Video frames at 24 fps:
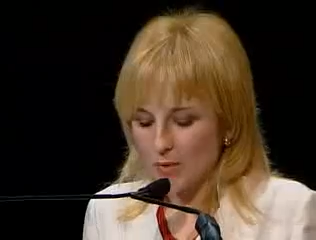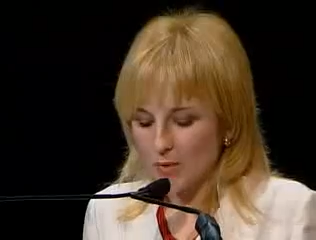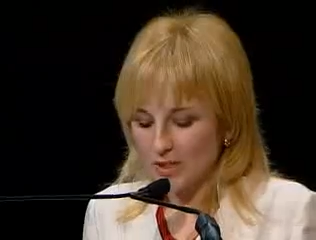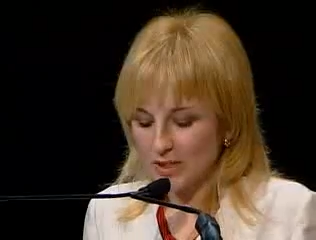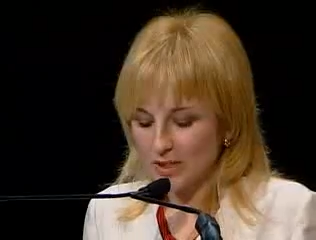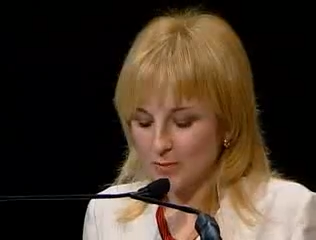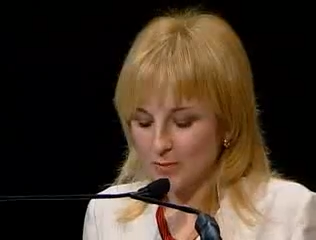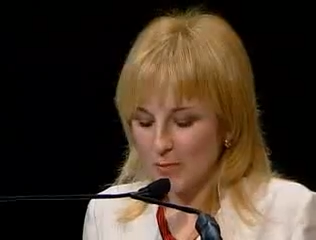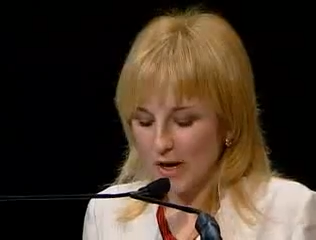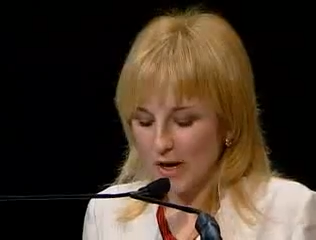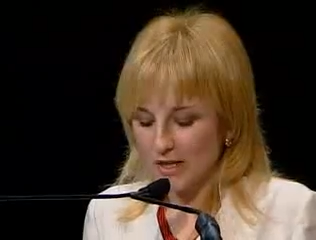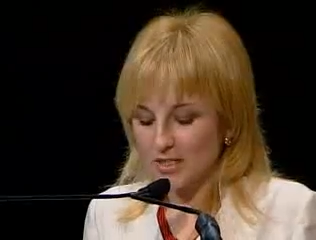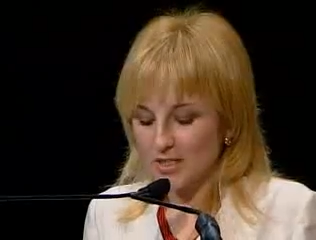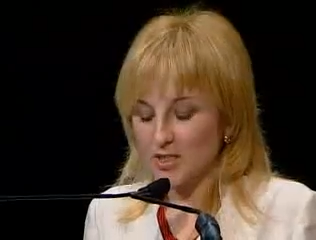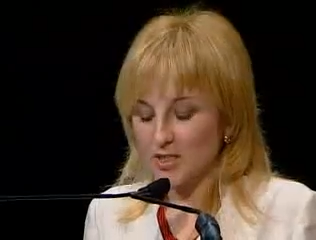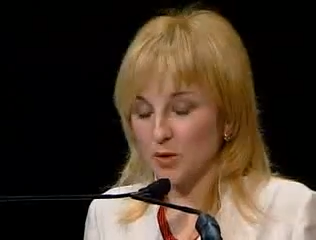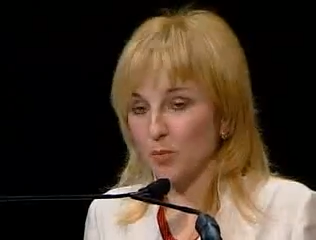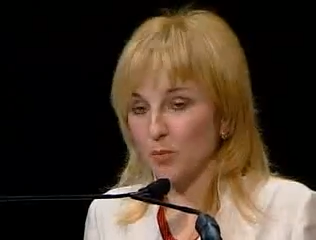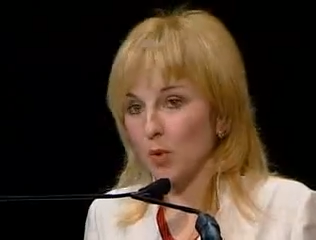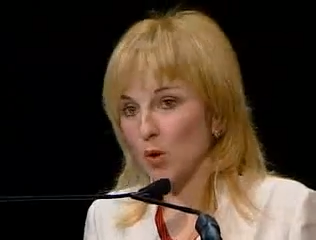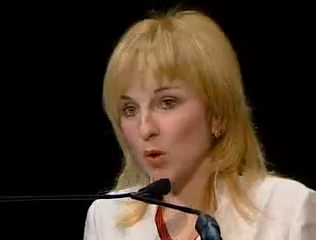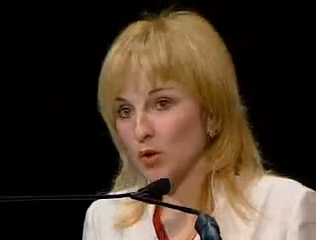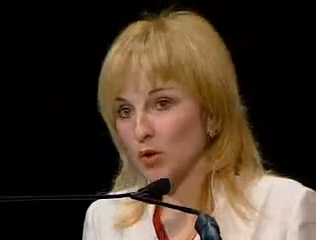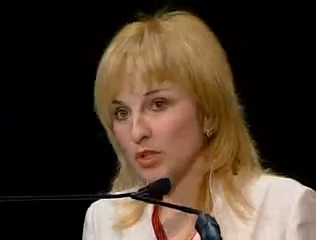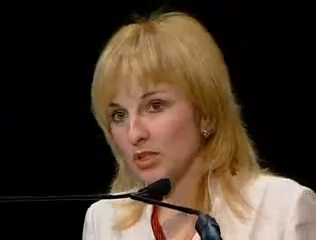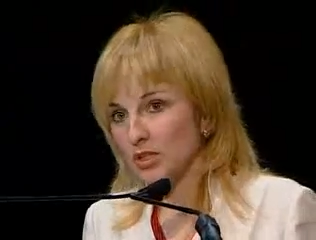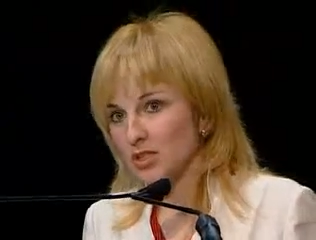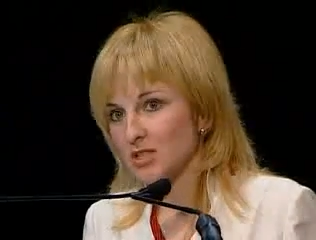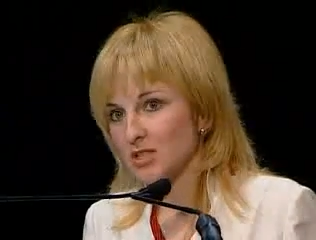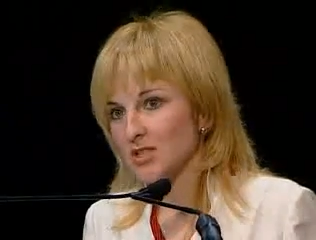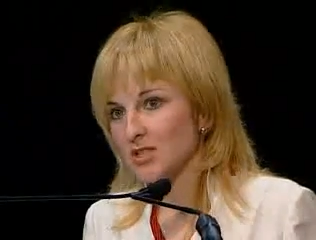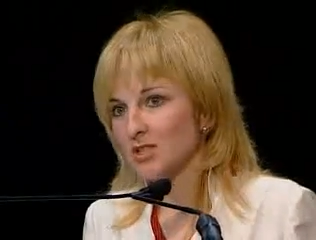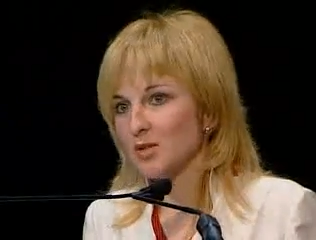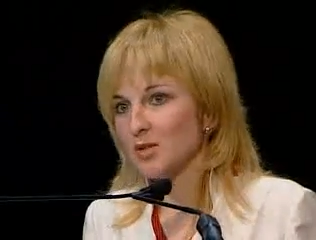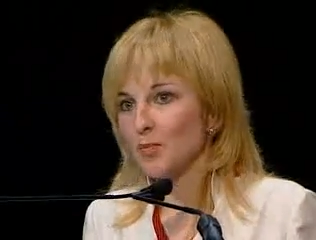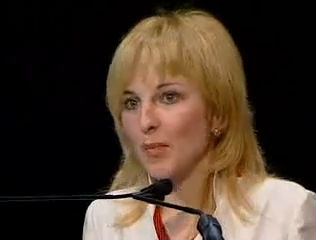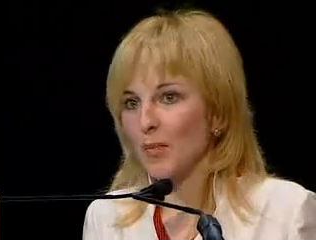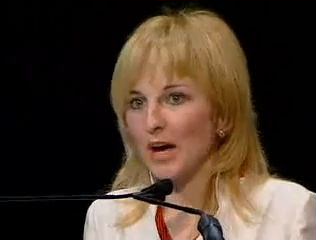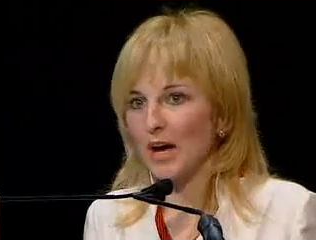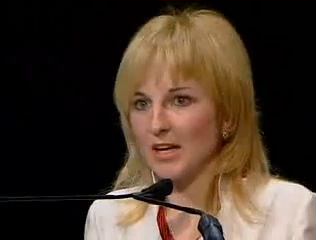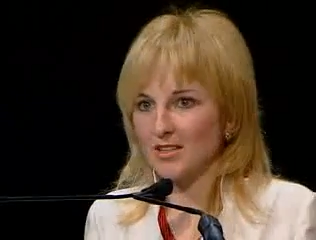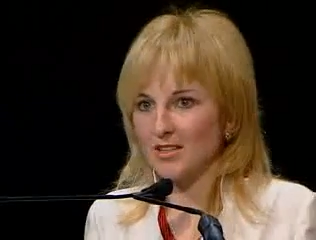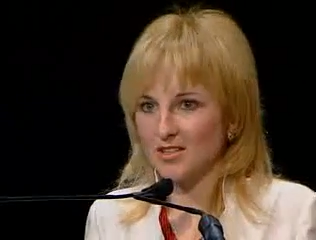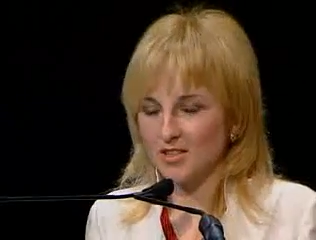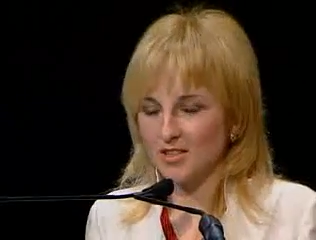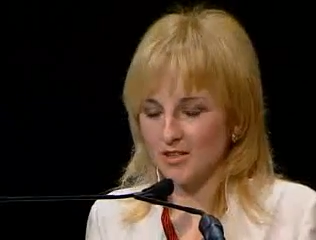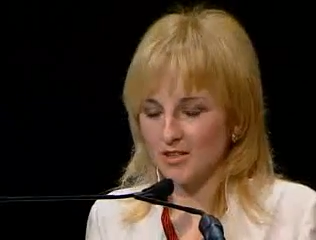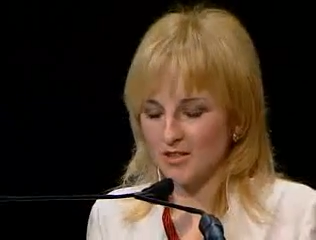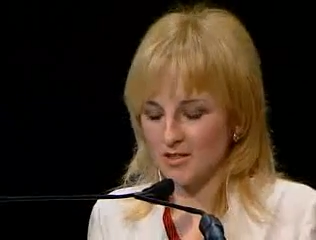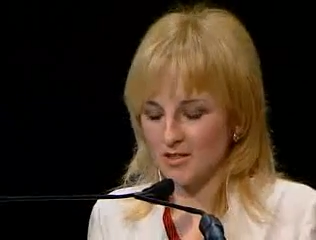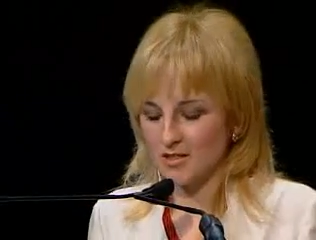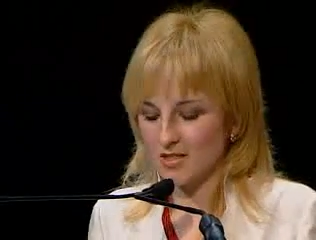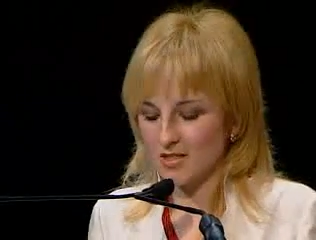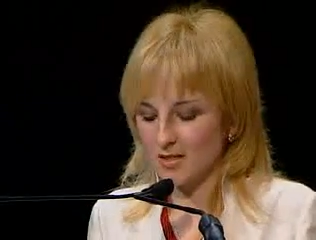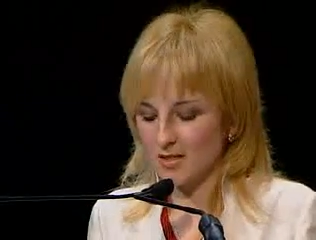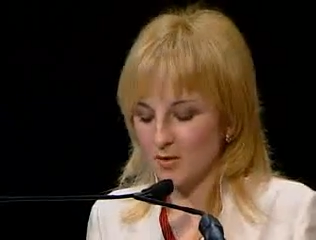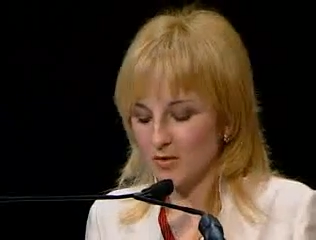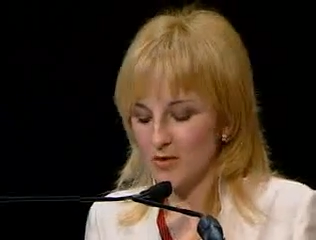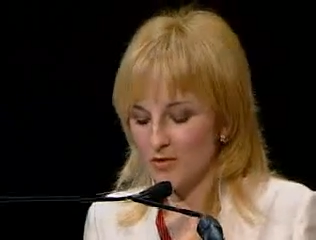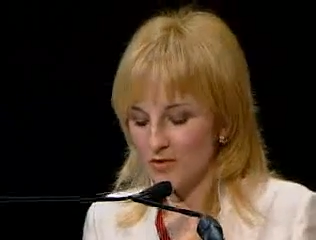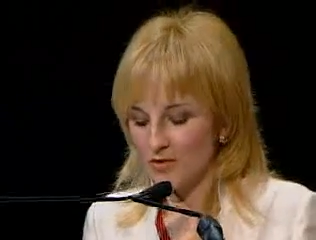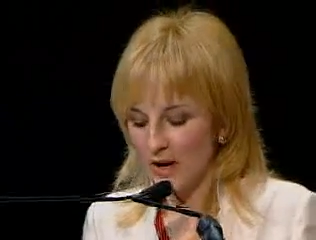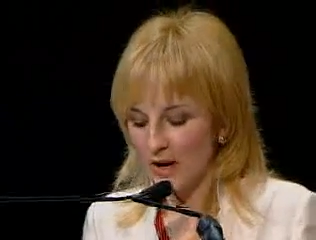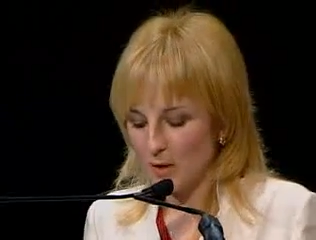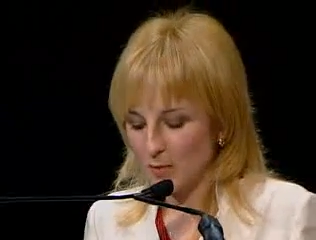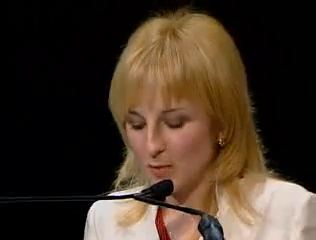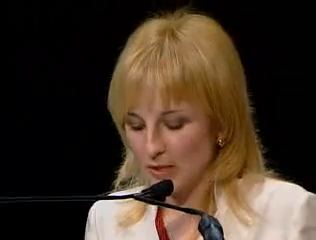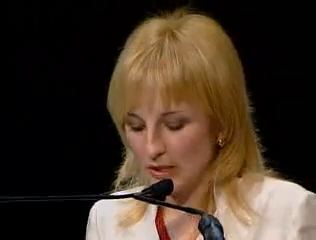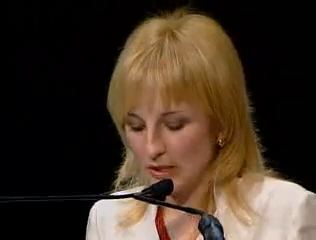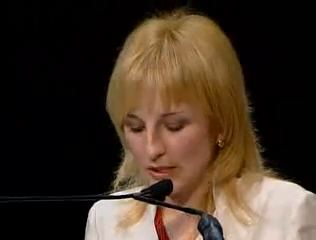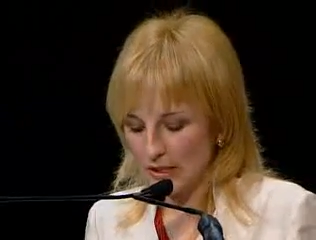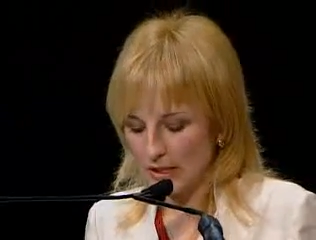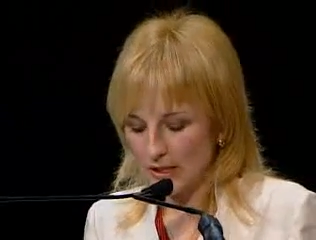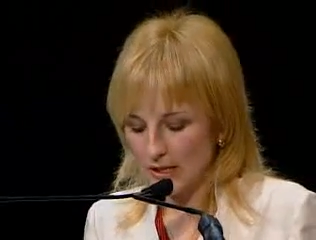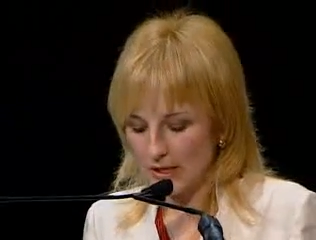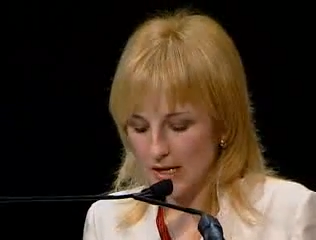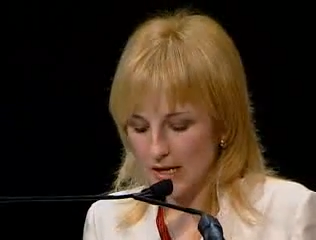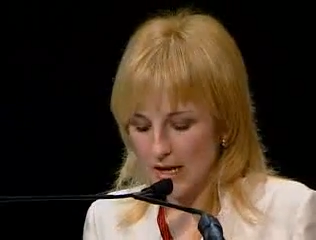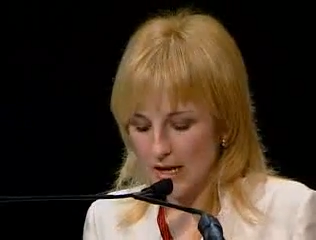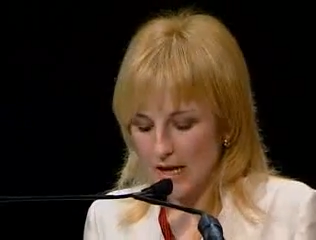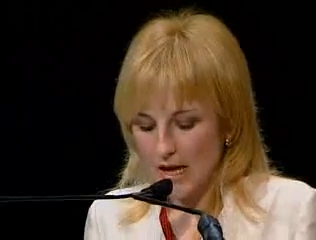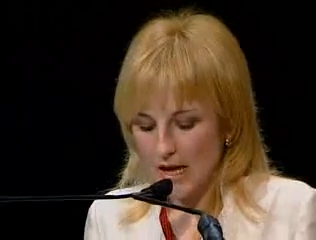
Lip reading: with my supporters, mentors, family,